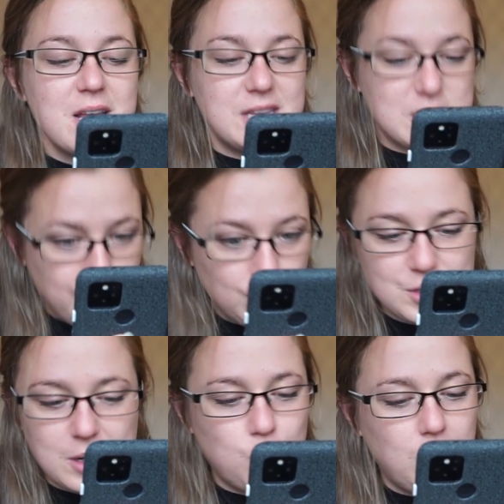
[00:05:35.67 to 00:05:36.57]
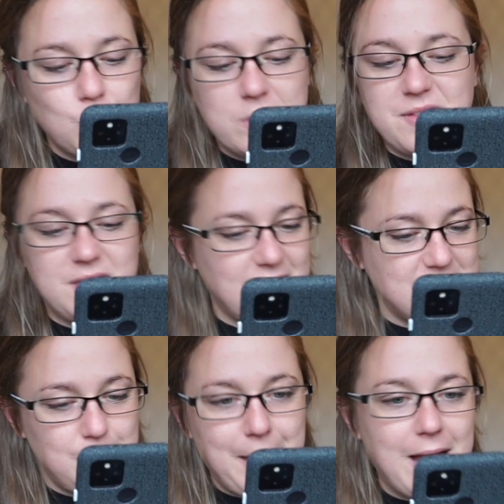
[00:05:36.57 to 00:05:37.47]
This polka dot one went for
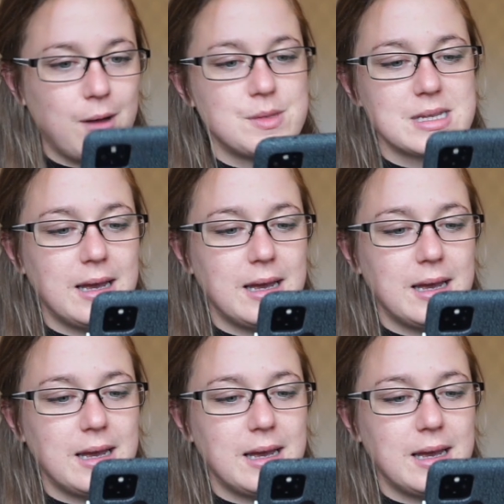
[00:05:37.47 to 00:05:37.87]
£30.